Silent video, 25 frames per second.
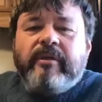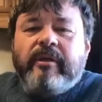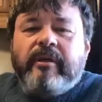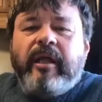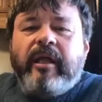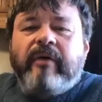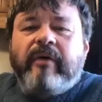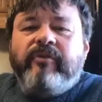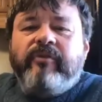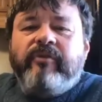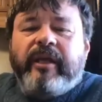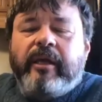
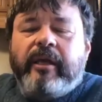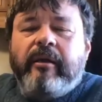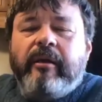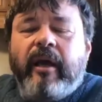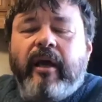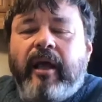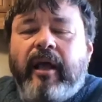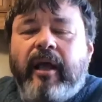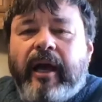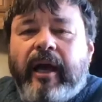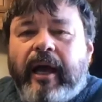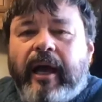lovely
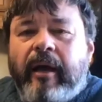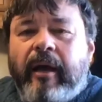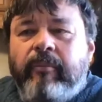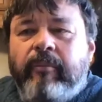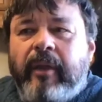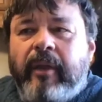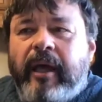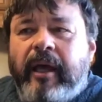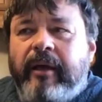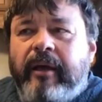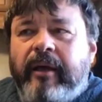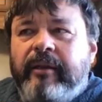
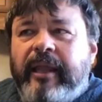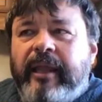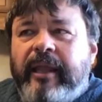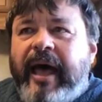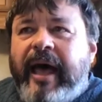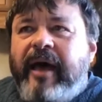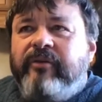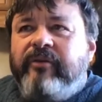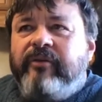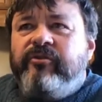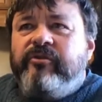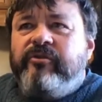um
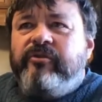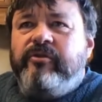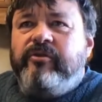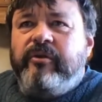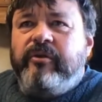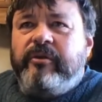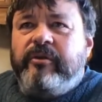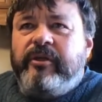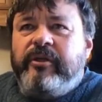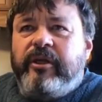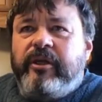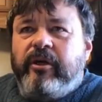last
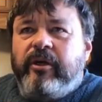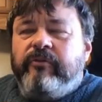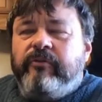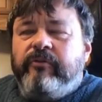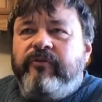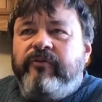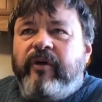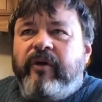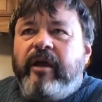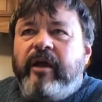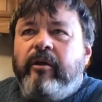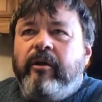year
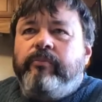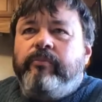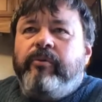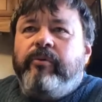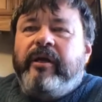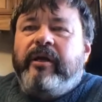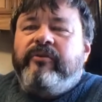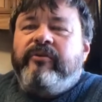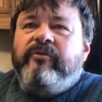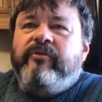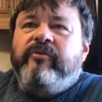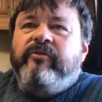final
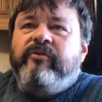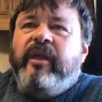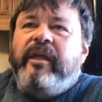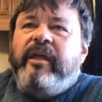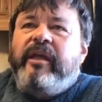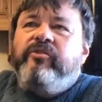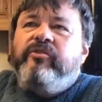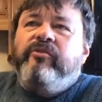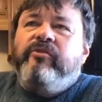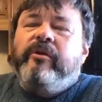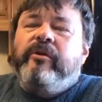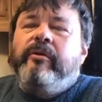
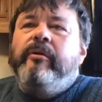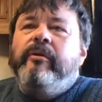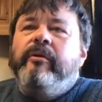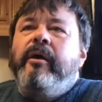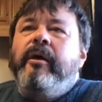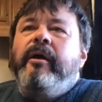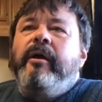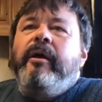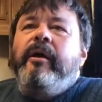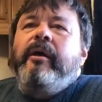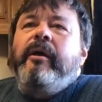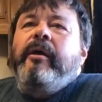presentation
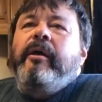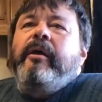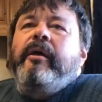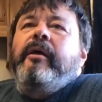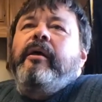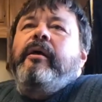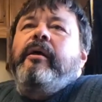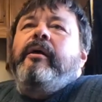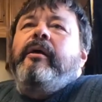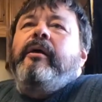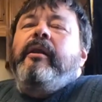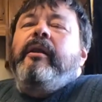
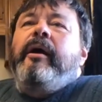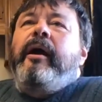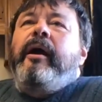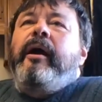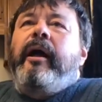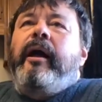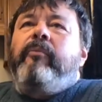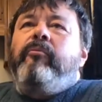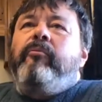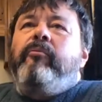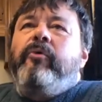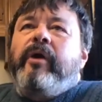
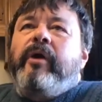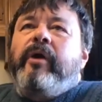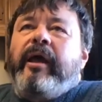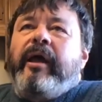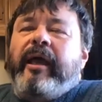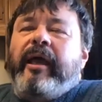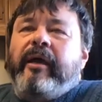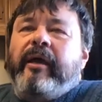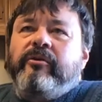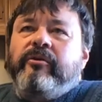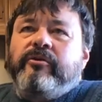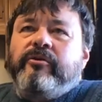um, what I
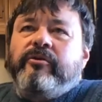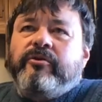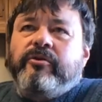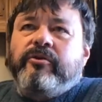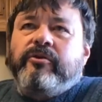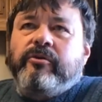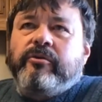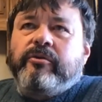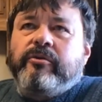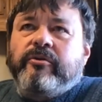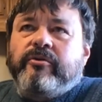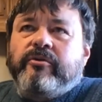had the
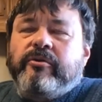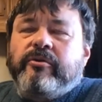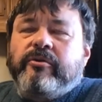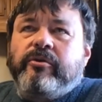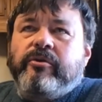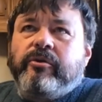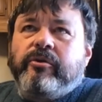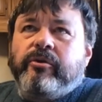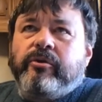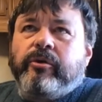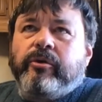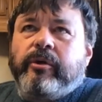students
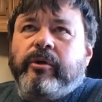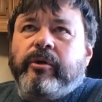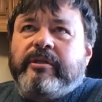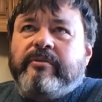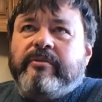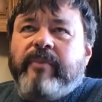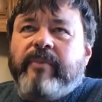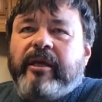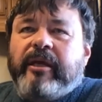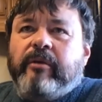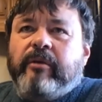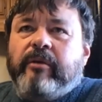do is
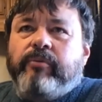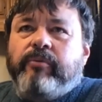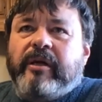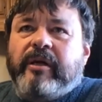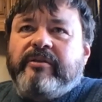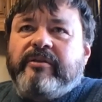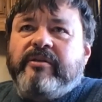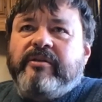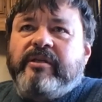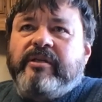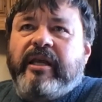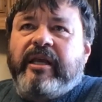make a
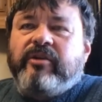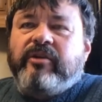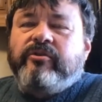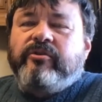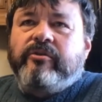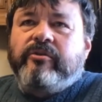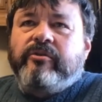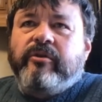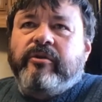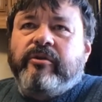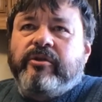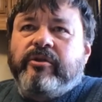
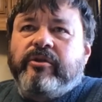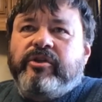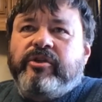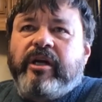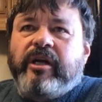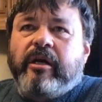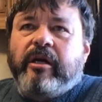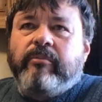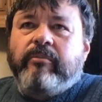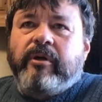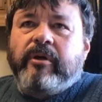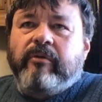presentation to the
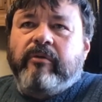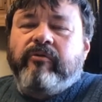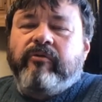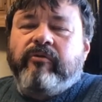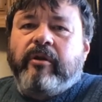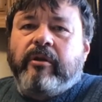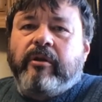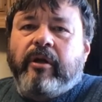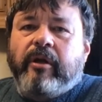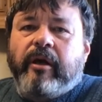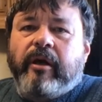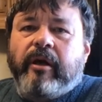chairman of
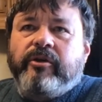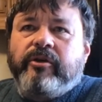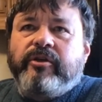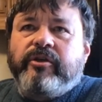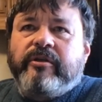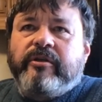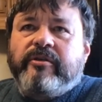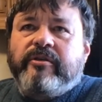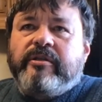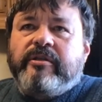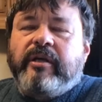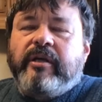the
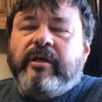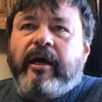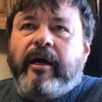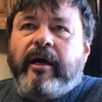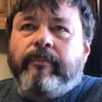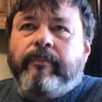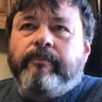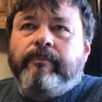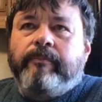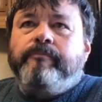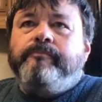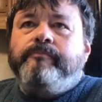largest
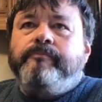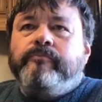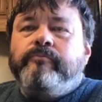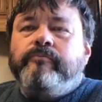um,